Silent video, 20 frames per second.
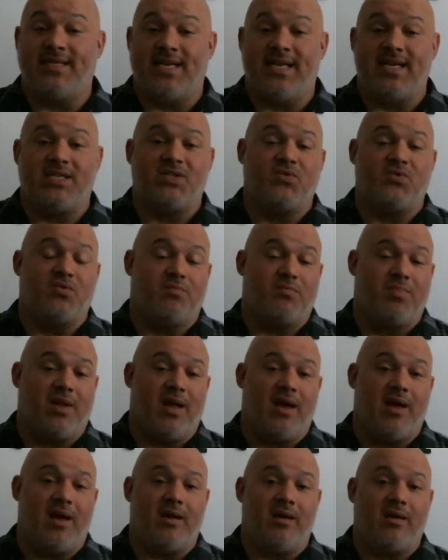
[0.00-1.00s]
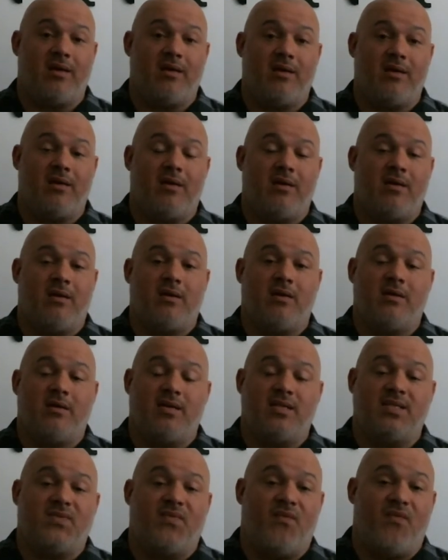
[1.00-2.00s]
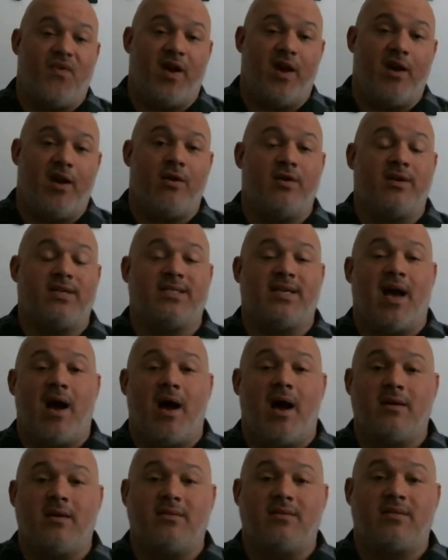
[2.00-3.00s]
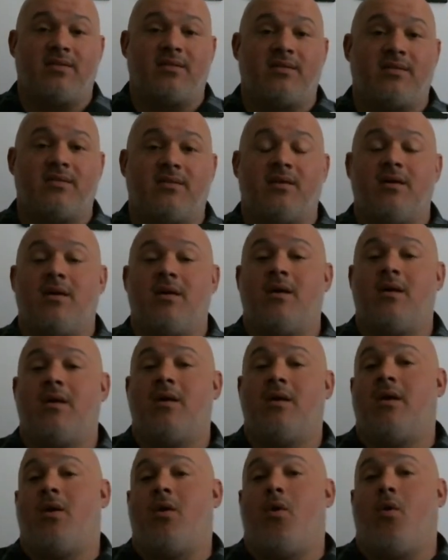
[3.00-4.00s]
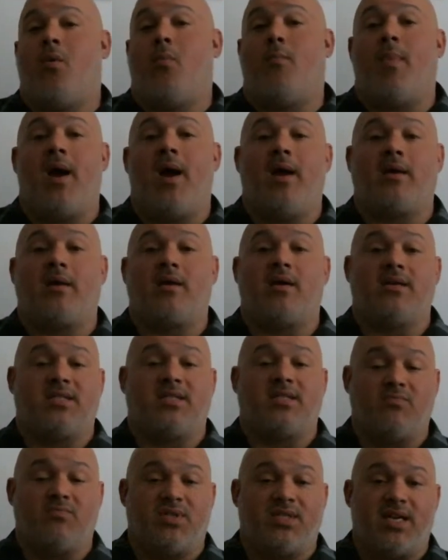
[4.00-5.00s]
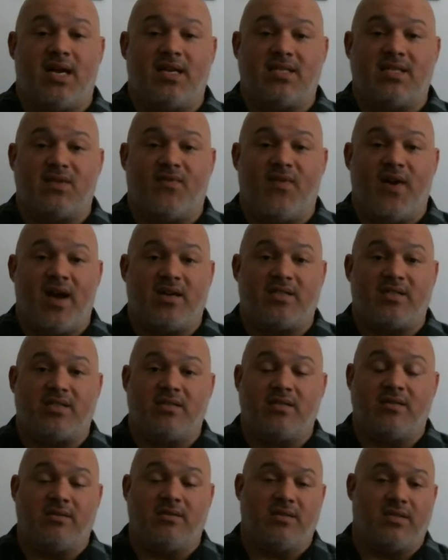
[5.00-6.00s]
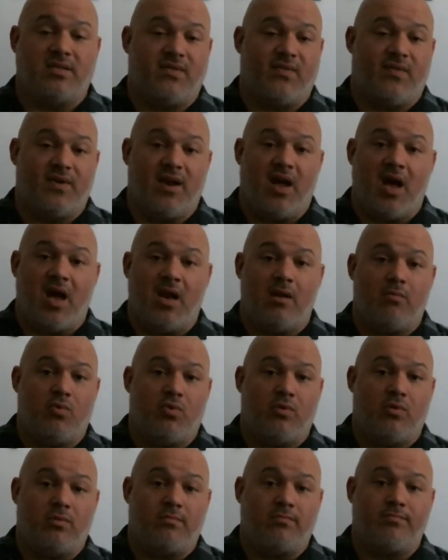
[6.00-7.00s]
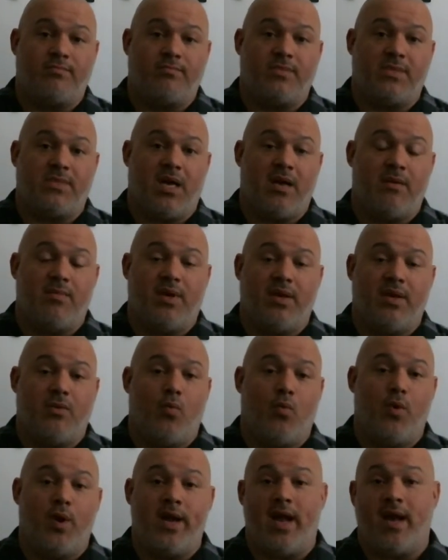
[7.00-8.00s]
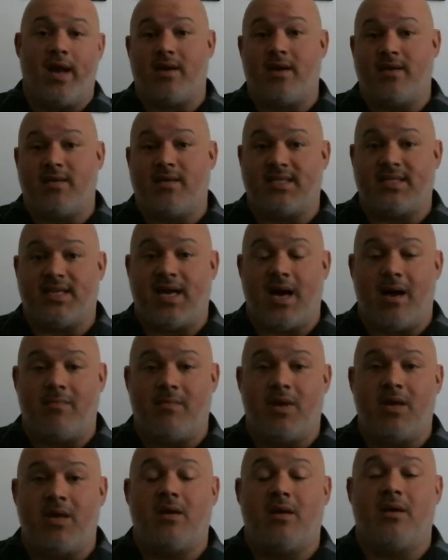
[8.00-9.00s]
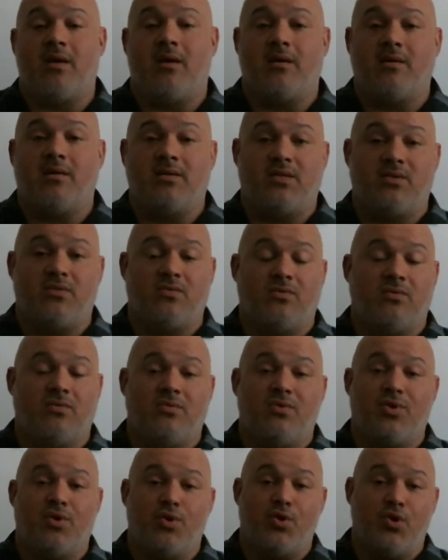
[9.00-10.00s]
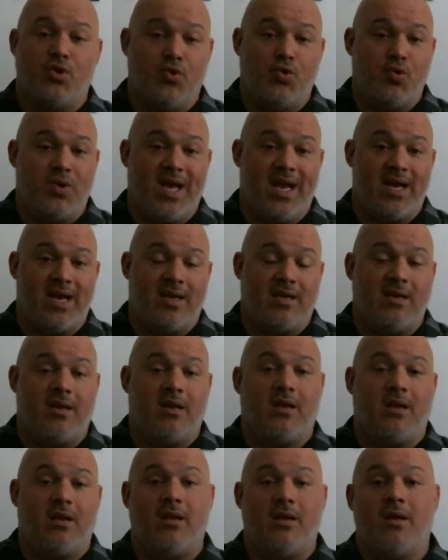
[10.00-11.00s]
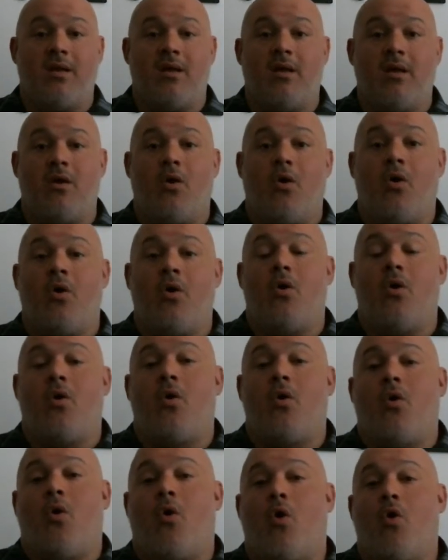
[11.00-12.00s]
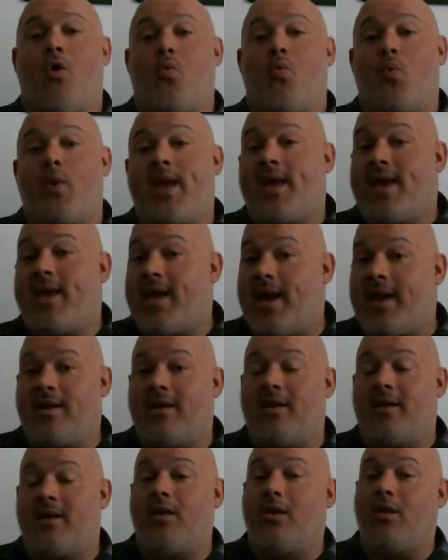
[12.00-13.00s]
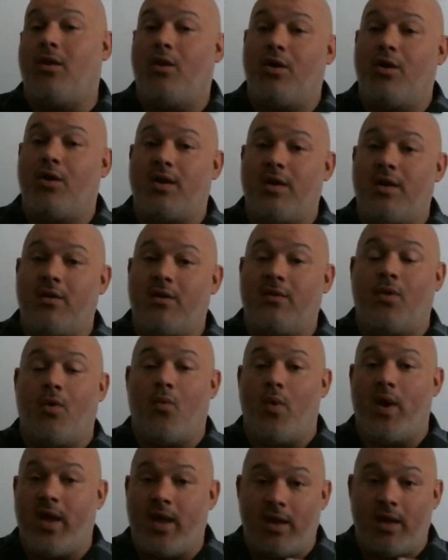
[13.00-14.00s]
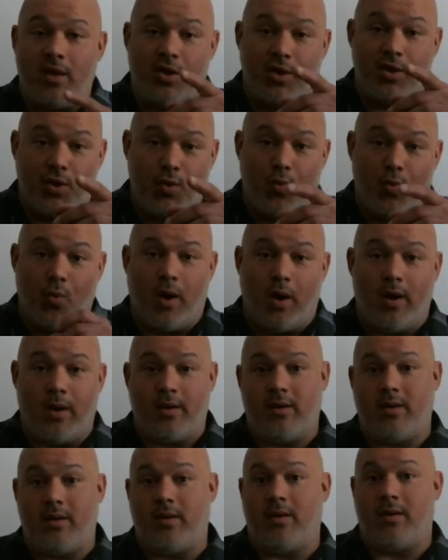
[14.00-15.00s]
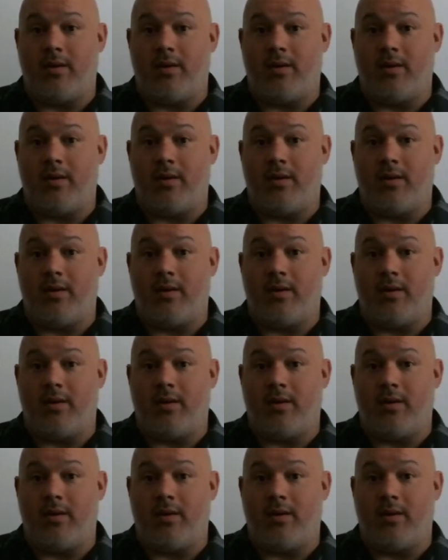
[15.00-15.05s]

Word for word: it takes to apply. It's fair, it's honest, my customer satisfaction is phenomenal. I mean, we're not going to stop until you get it or we get it looking the way you want